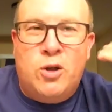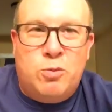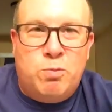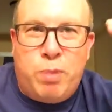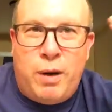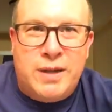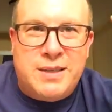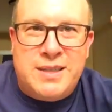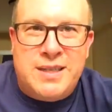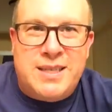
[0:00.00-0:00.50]

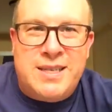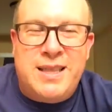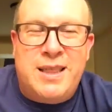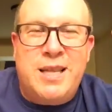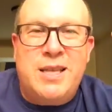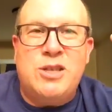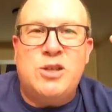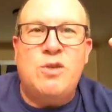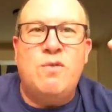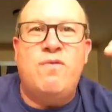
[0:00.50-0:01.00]
processing
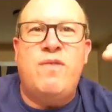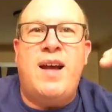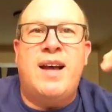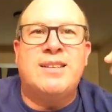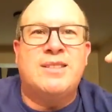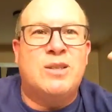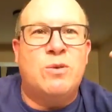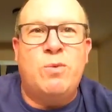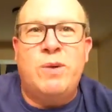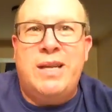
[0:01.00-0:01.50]
things too
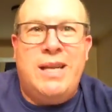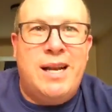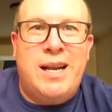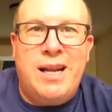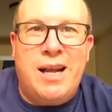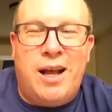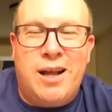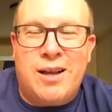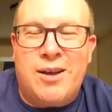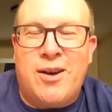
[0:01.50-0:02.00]
fast, and we get
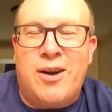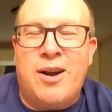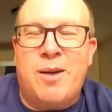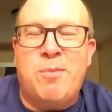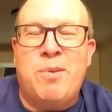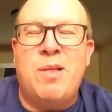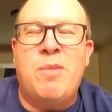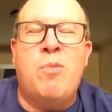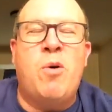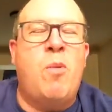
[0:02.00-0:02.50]
caught
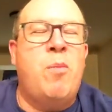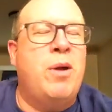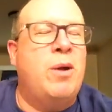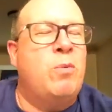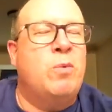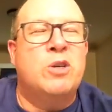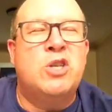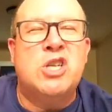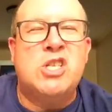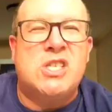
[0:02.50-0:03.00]
up in the moment,
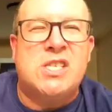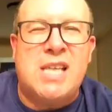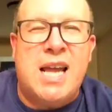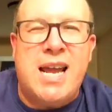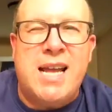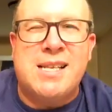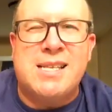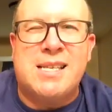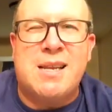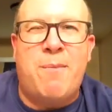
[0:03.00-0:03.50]
and we're just
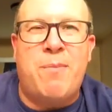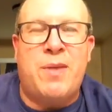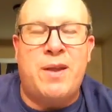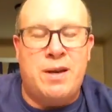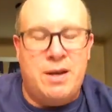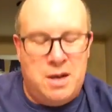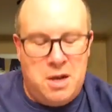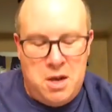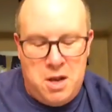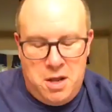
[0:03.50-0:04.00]
saying
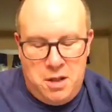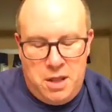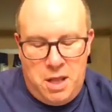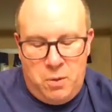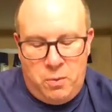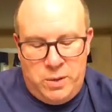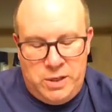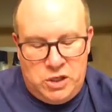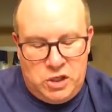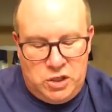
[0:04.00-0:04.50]
something
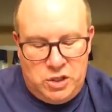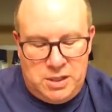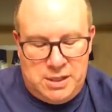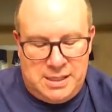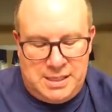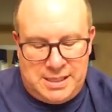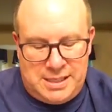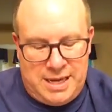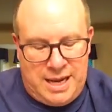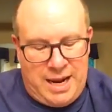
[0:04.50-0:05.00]
that we
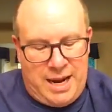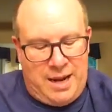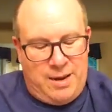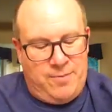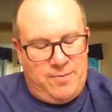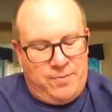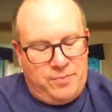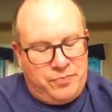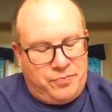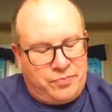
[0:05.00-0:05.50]
shouldn't say.
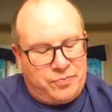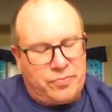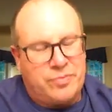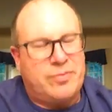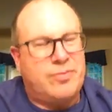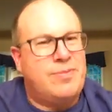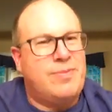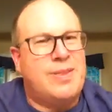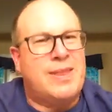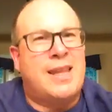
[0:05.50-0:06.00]

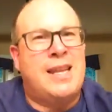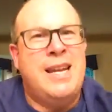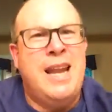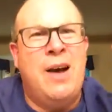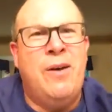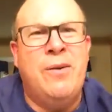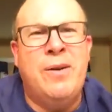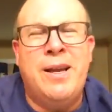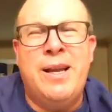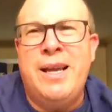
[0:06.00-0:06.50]

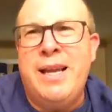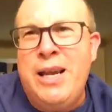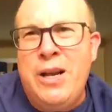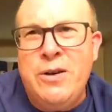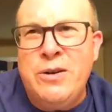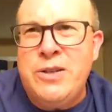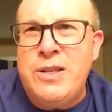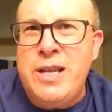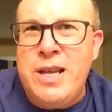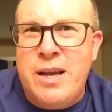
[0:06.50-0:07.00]
Now,
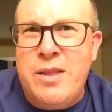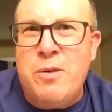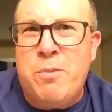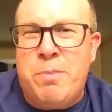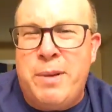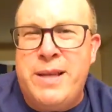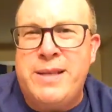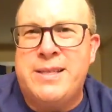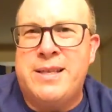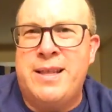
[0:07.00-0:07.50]
here's the other
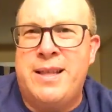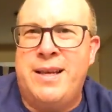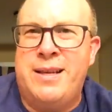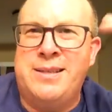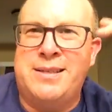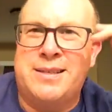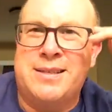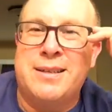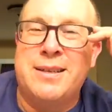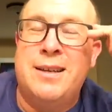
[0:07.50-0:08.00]
piece of
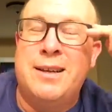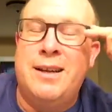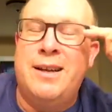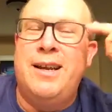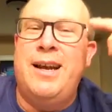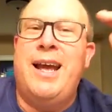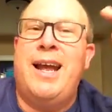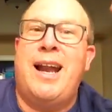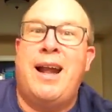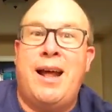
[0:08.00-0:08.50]
this,
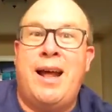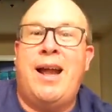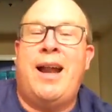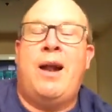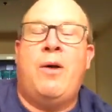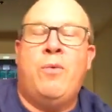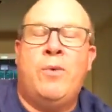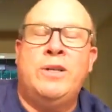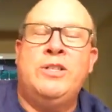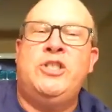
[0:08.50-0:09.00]
and
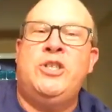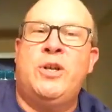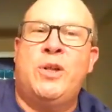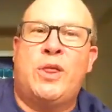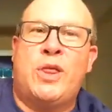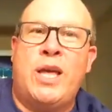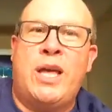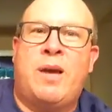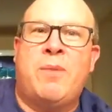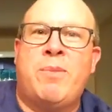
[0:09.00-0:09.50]
I want you to
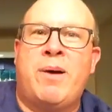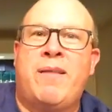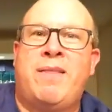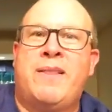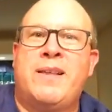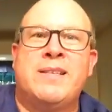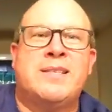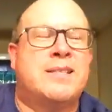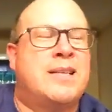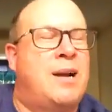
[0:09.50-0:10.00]
think about
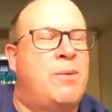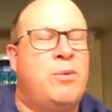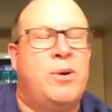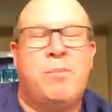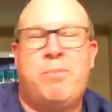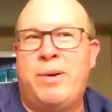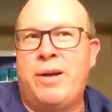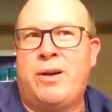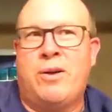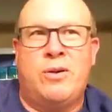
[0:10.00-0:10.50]
this, and I'm going
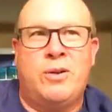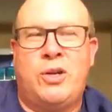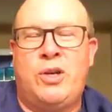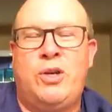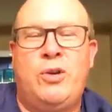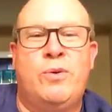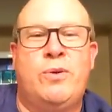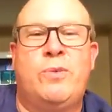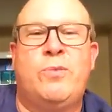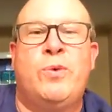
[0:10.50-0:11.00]
to pick on
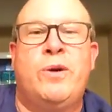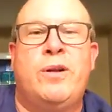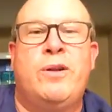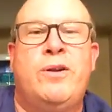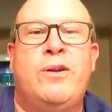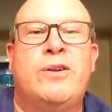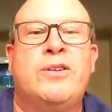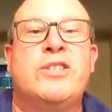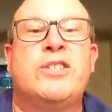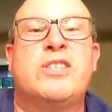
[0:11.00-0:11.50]
Q and Will
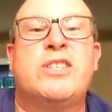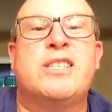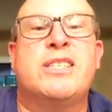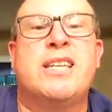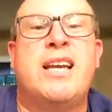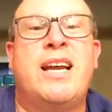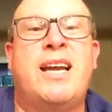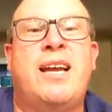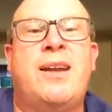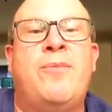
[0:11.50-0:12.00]
here in just a
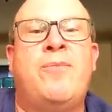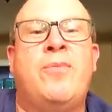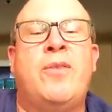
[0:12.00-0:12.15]
second.